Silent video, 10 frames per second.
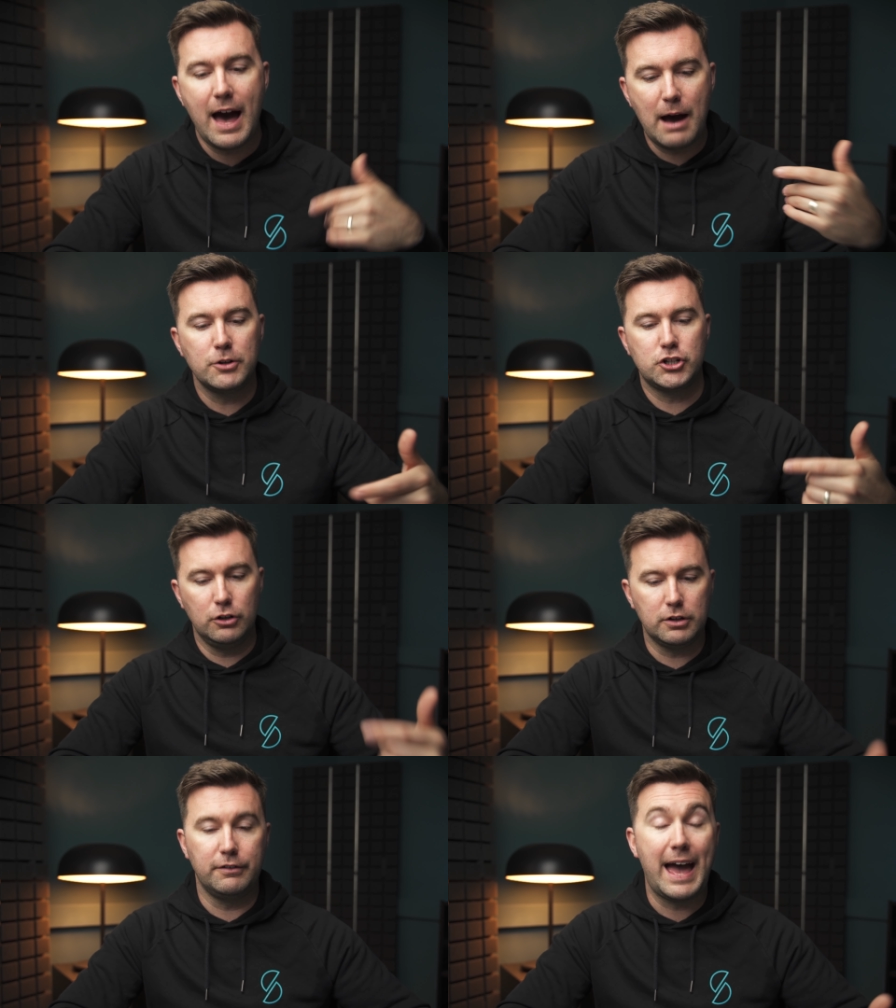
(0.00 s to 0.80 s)
I want you
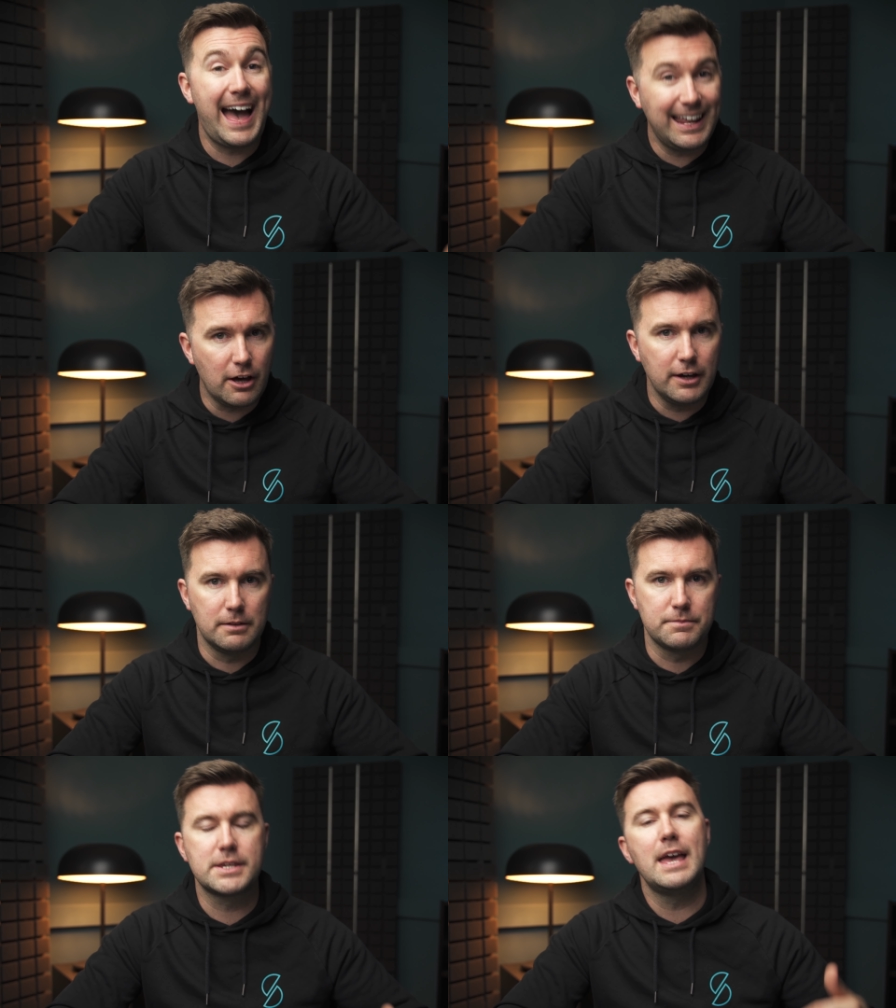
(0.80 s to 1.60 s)
looking at
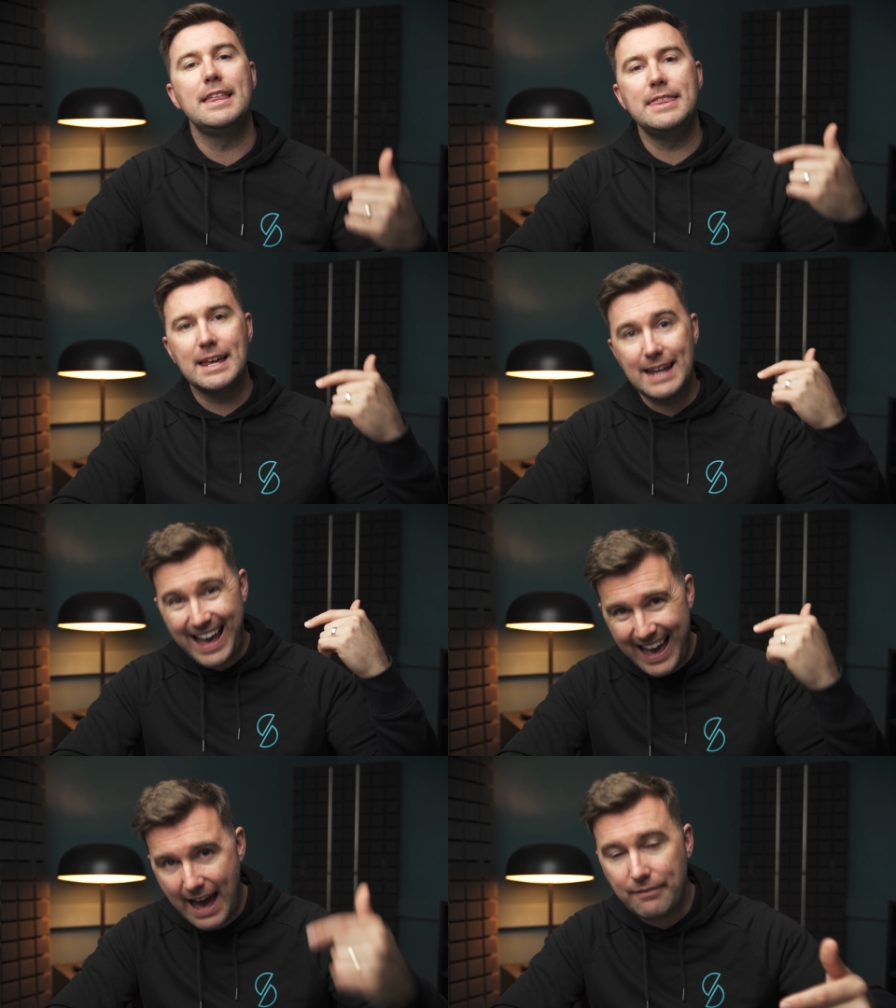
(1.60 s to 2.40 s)
items that
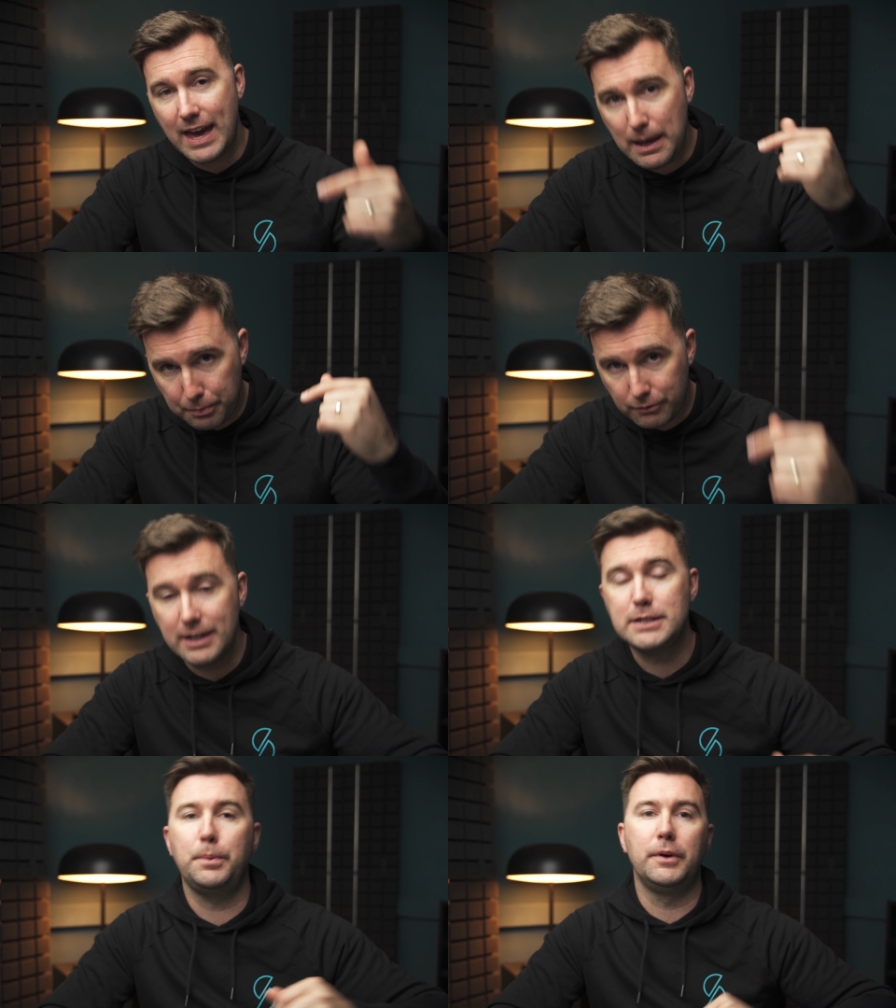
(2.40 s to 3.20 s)
have a
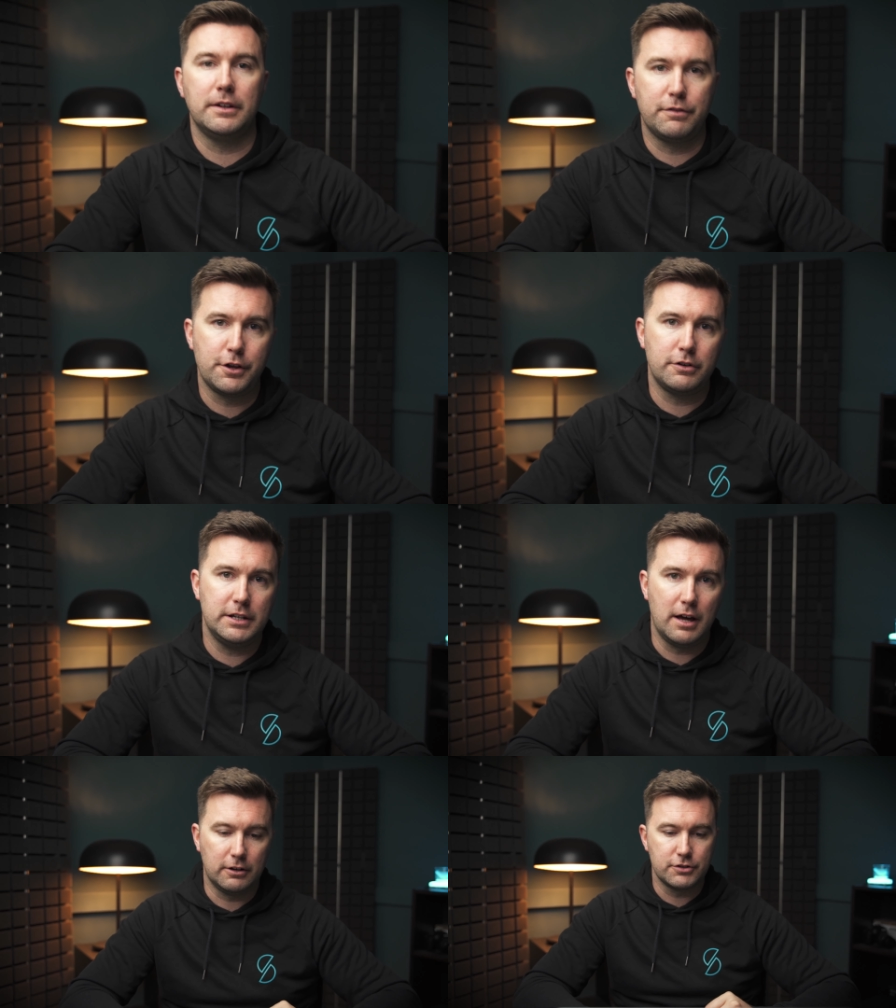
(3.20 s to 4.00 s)
price point of
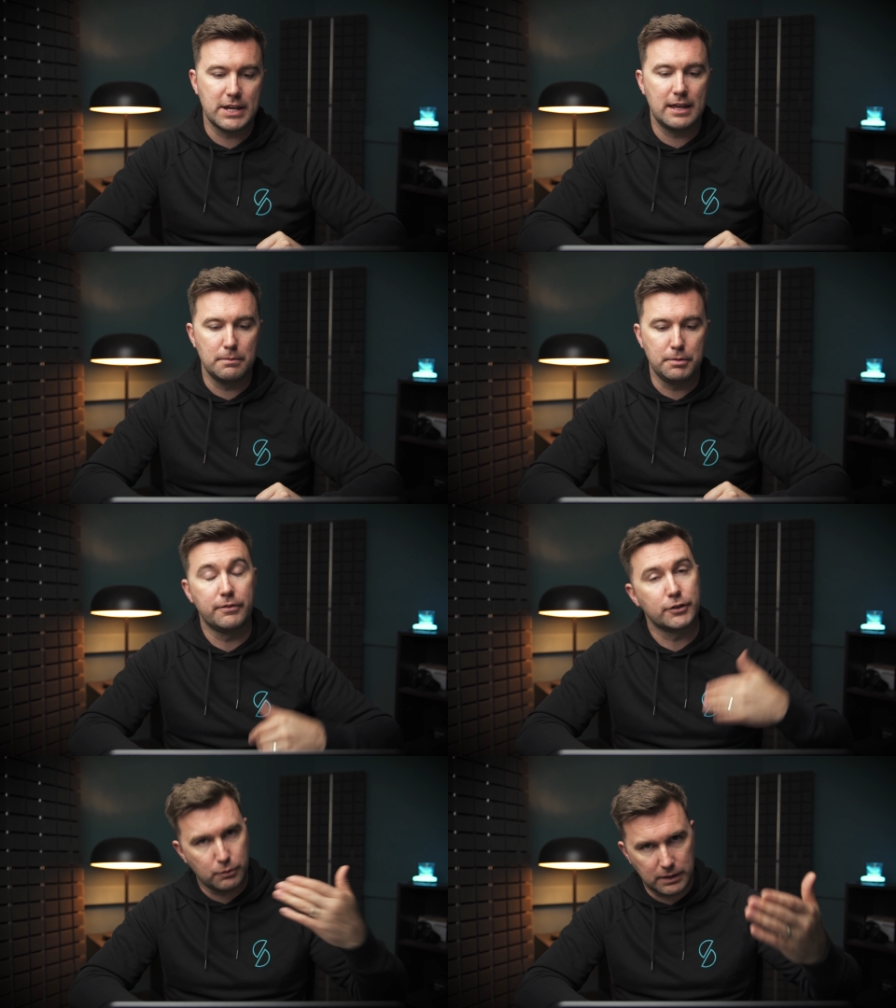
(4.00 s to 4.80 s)
$30 and
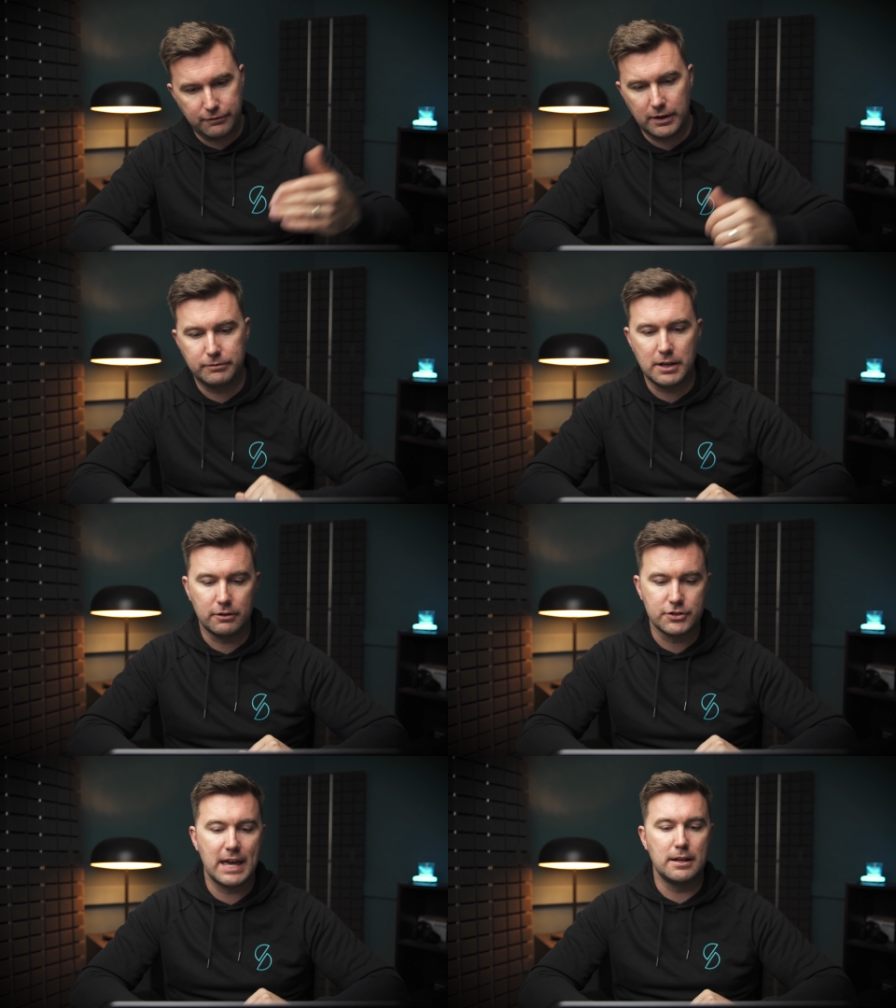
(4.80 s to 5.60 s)
above, or
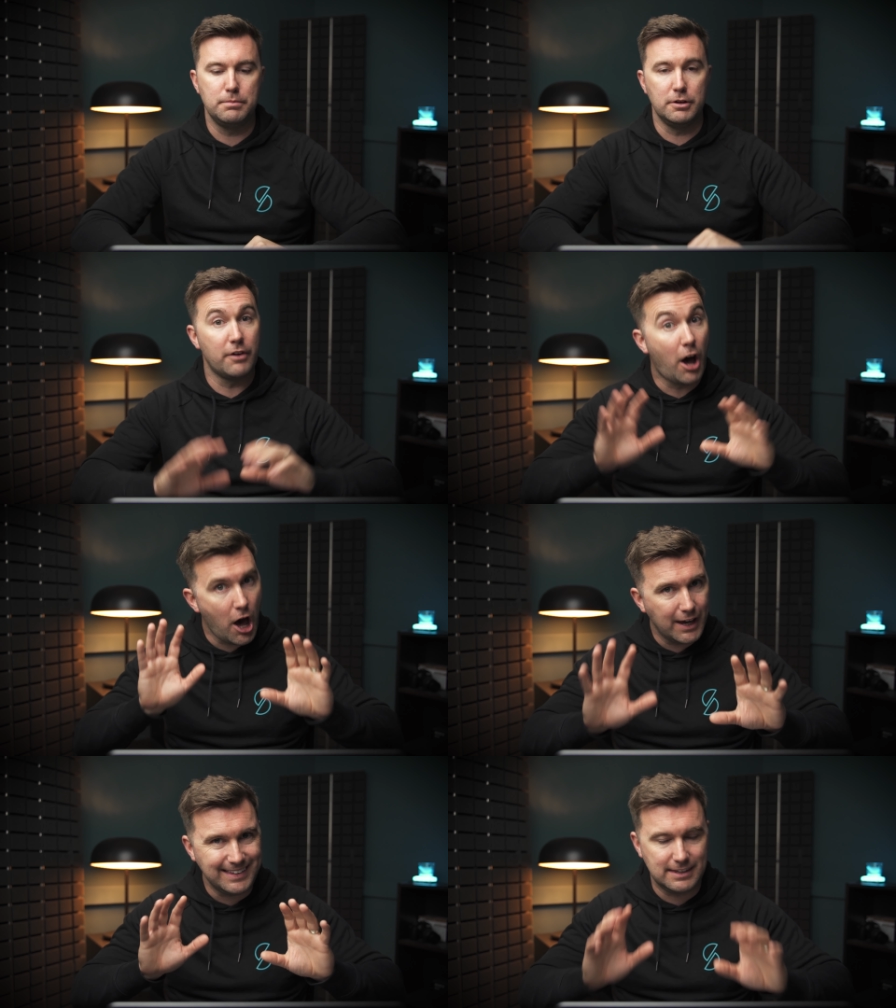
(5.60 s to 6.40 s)
$25 and above,
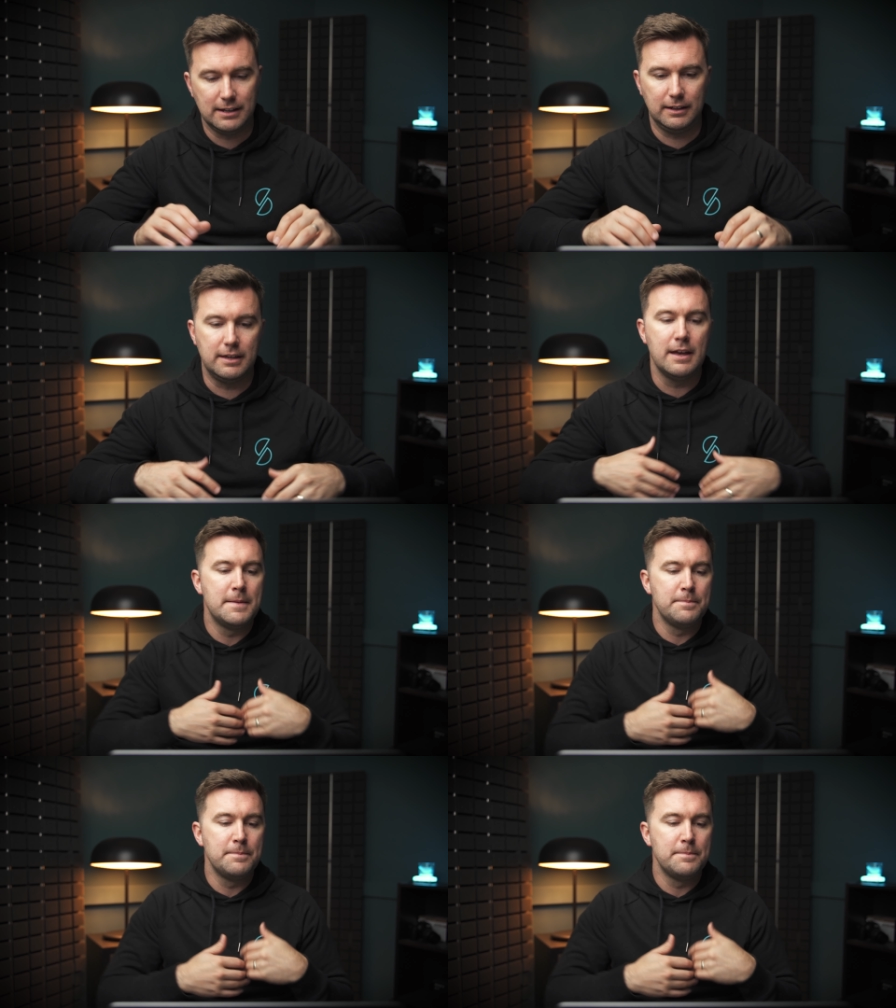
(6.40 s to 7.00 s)
ideally.